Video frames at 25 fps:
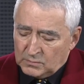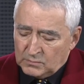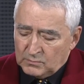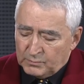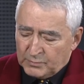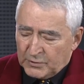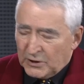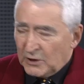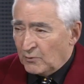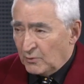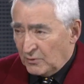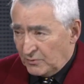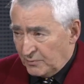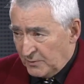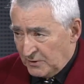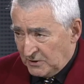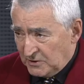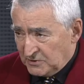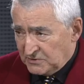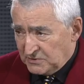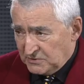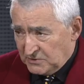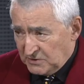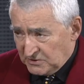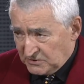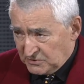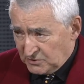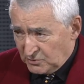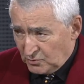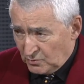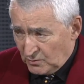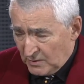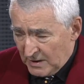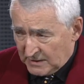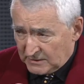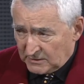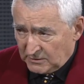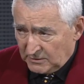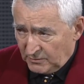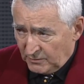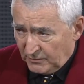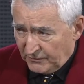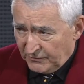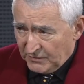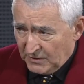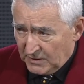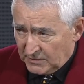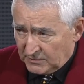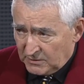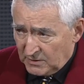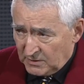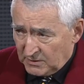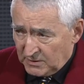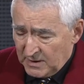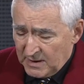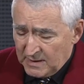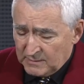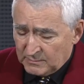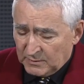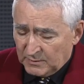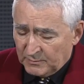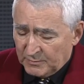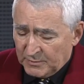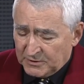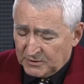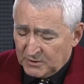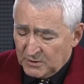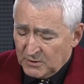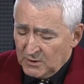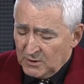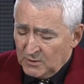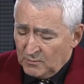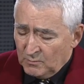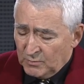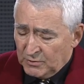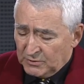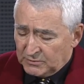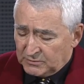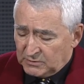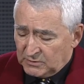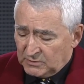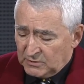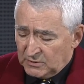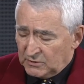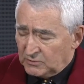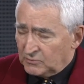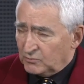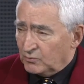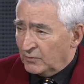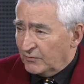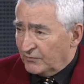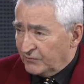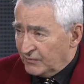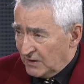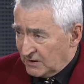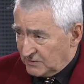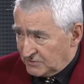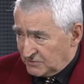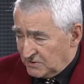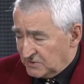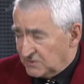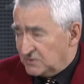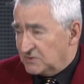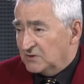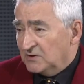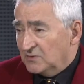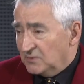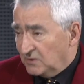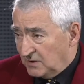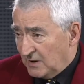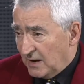Bear with me because it doesn't directly reflect on gambling, but it reflects on sin